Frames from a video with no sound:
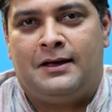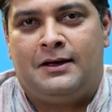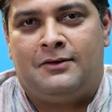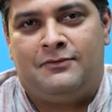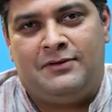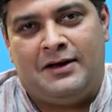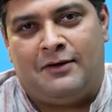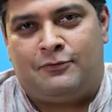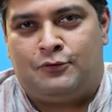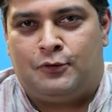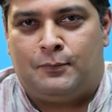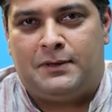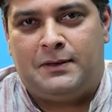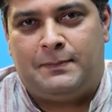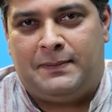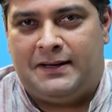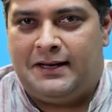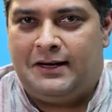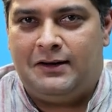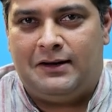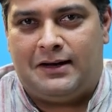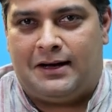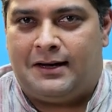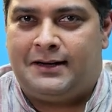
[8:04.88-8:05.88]
we have to
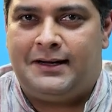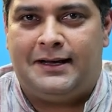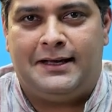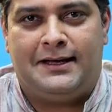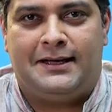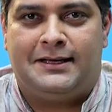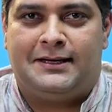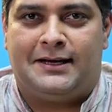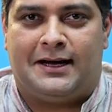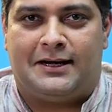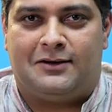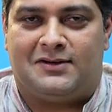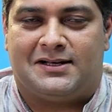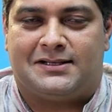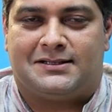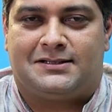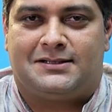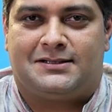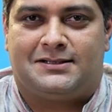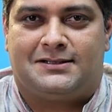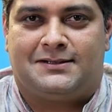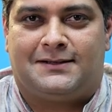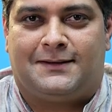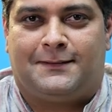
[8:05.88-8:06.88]
prepare a day in
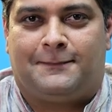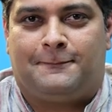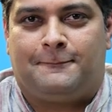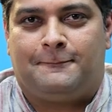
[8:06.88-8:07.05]
advance.